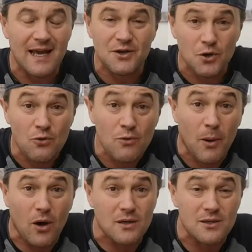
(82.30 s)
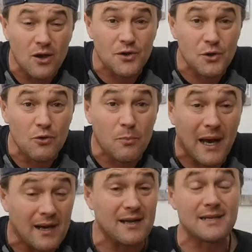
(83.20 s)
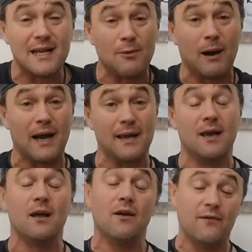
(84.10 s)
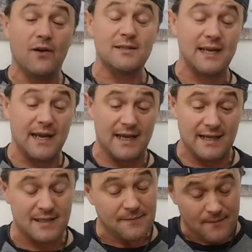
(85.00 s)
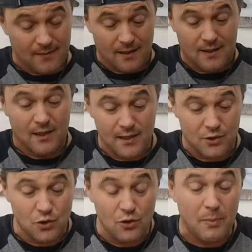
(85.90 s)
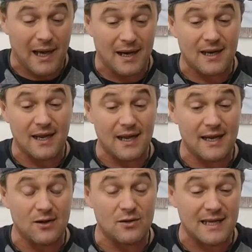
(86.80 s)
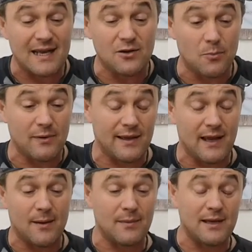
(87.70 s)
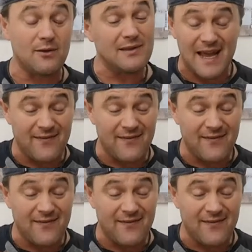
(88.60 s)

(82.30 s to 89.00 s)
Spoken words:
Get a toolbox, not a tool bag, and I'll tell you why. First thing is, your tool bag, it'll end up with, you'll